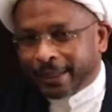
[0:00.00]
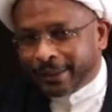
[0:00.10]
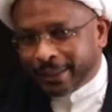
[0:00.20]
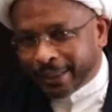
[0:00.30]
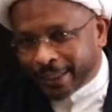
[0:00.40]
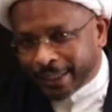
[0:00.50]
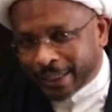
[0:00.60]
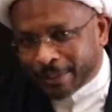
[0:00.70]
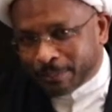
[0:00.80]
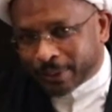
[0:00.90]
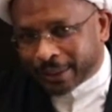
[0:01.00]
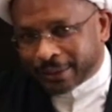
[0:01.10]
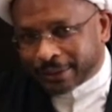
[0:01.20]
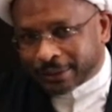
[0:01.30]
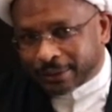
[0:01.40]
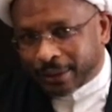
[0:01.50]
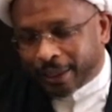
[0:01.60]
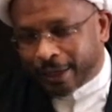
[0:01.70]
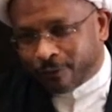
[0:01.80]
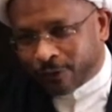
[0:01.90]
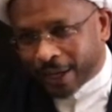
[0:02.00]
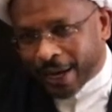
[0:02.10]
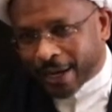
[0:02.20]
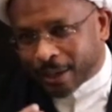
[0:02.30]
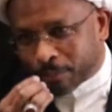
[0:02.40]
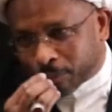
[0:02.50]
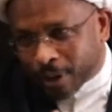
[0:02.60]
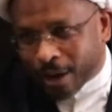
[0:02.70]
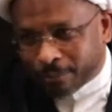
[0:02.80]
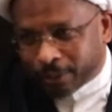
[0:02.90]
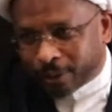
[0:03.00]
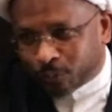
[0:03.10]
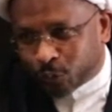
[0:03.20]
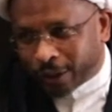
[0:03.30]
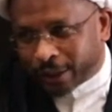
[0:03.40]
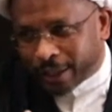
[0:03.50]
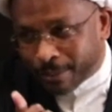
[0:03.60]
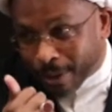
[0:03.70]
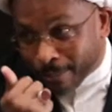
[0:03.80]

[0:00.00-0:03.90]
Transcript: the enemies, if they had a problem with Imam